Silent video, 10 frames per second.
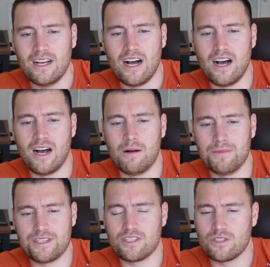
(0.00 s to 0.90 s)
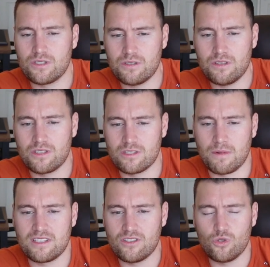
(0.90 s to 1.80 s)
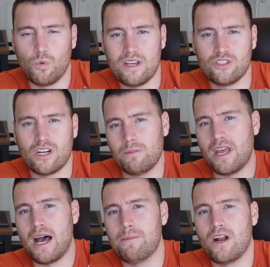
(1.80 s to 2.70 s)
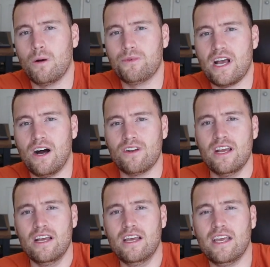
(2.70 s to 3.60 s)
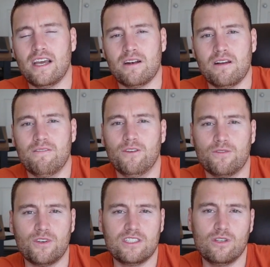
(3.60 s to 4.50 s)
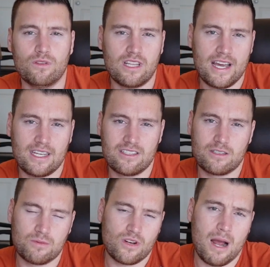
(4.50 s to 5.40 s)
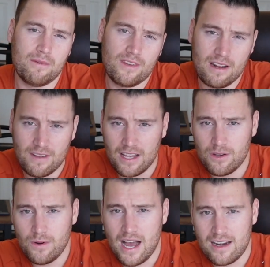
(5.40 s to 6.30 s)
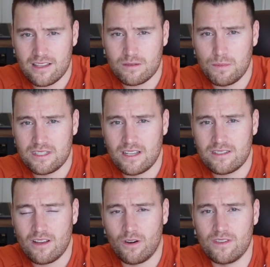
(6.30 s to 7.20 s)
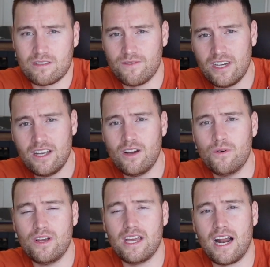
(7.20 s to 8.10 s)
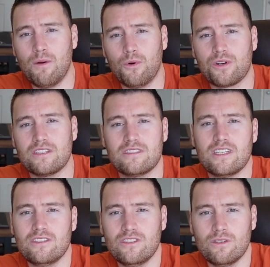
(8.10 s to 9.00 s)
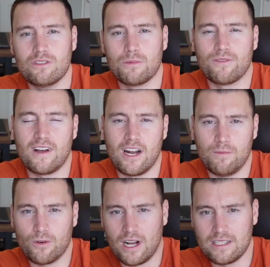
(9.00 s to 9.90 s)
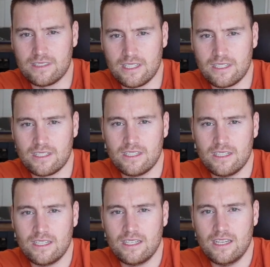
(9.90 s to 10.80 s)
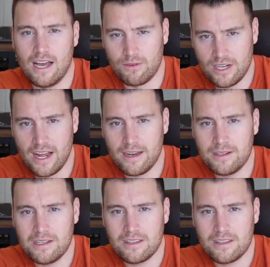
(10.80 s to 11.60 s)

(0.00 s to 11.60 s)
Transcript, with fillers: Um, this is this is my situation. I'll be happy to help you out. And feel free to like and subscribe if you got value out of this business or this video. And I will continue to provide helpful content every day.